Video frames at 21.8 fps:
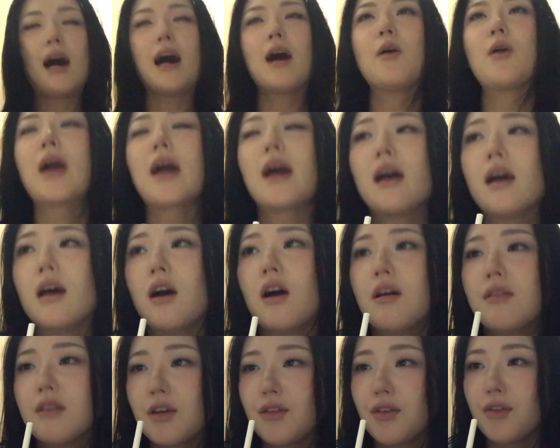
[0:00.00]
Okay,
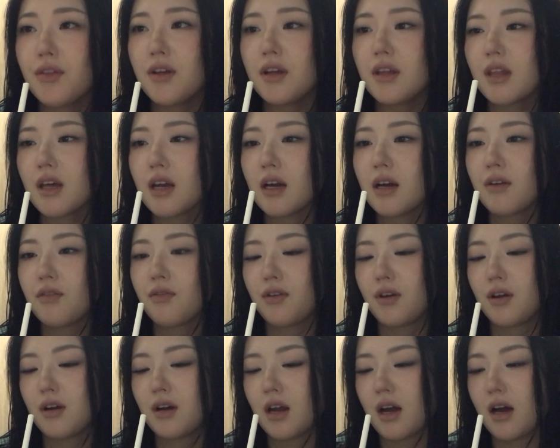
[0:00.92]
another thing that I
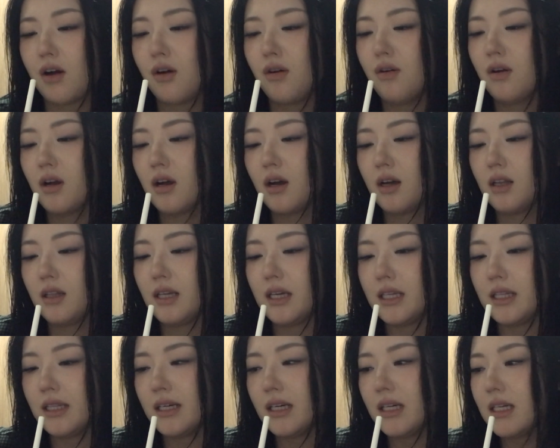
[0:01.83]
figured out
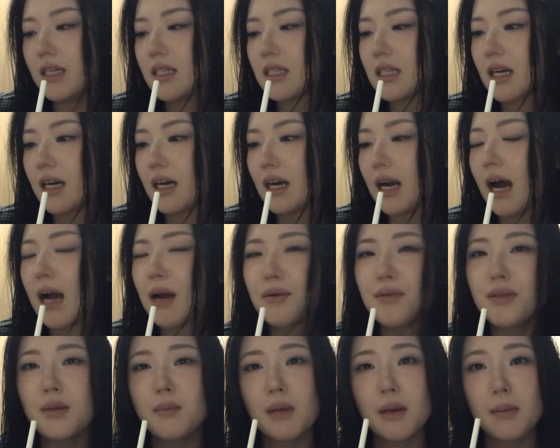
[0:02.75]
lately is that I
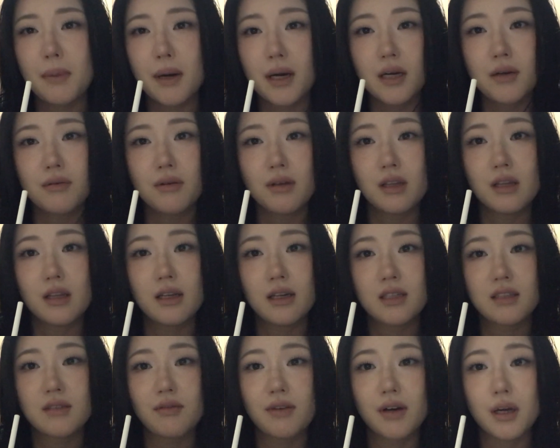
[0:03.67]
don't think my body really
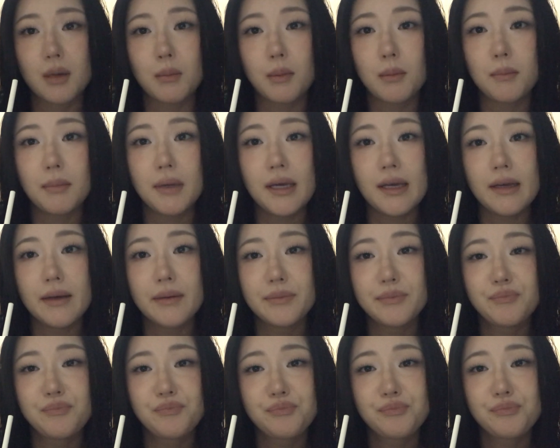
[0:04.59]
likes vitamin B.
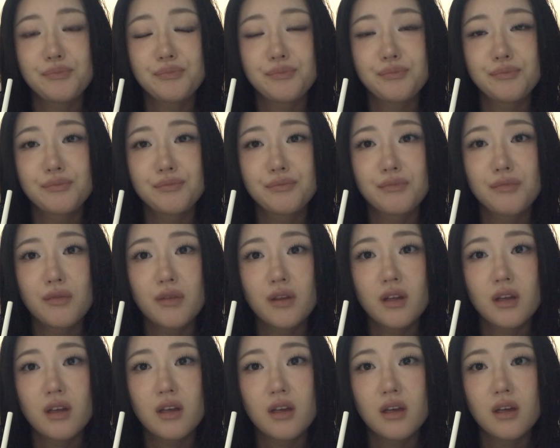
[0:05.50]

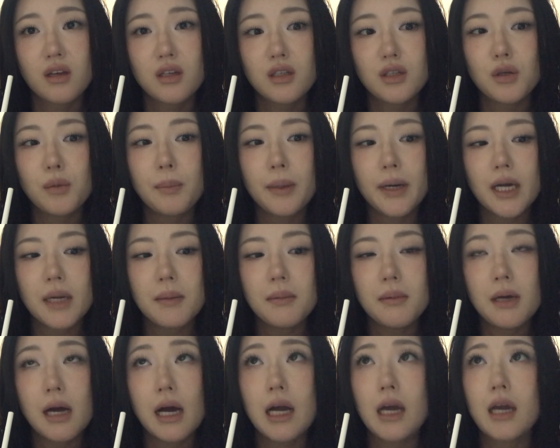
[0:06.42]
So
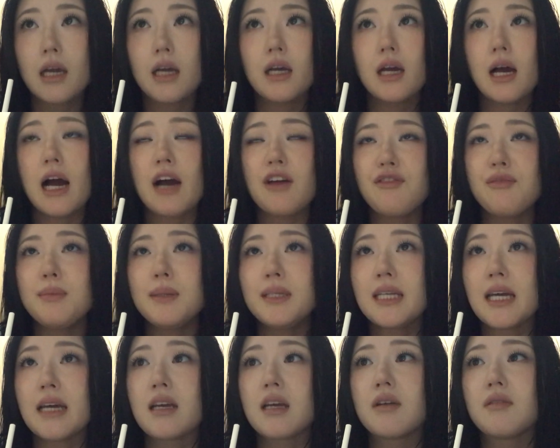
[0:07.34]
I've been
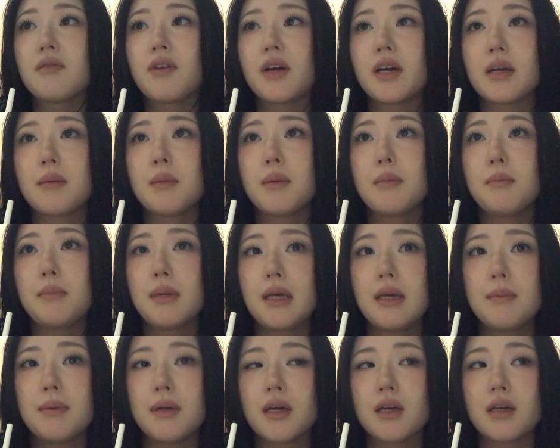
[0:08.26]
taking vitamin
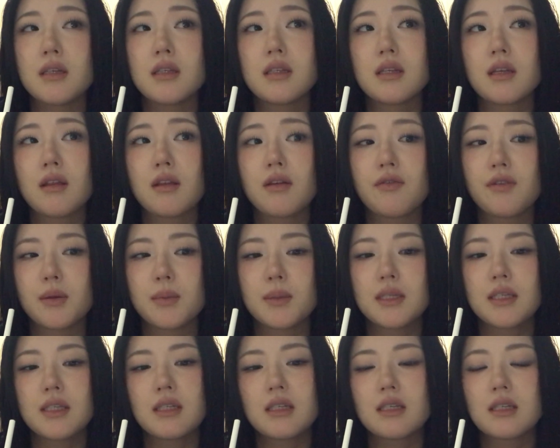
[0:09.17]
B because the
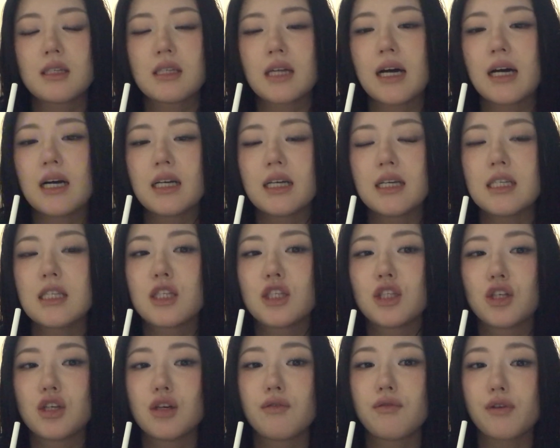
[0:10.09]
pharmacist said it's
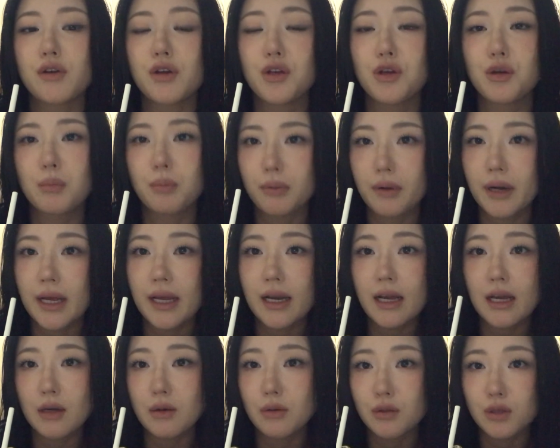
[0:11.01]
good for your brain
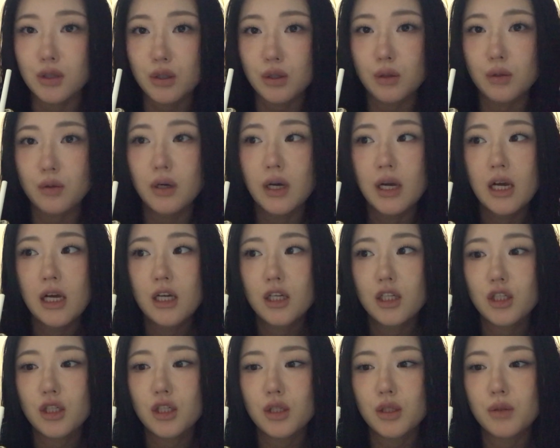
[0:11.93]
and also
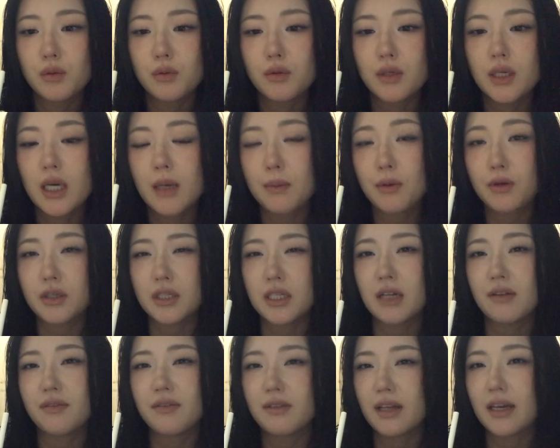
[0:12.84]
to keep
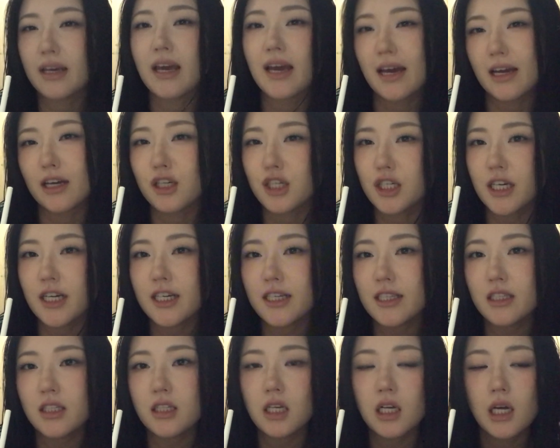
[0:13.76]
yourself like
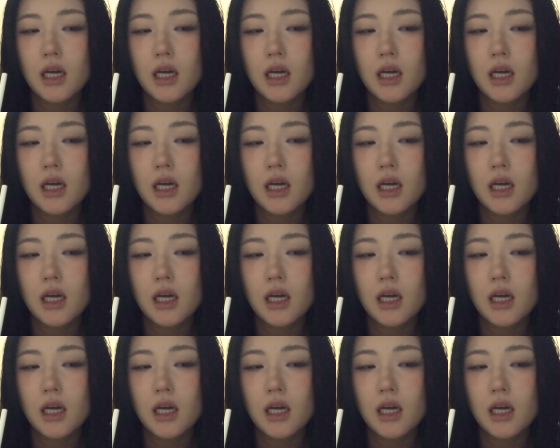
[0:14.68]
energized.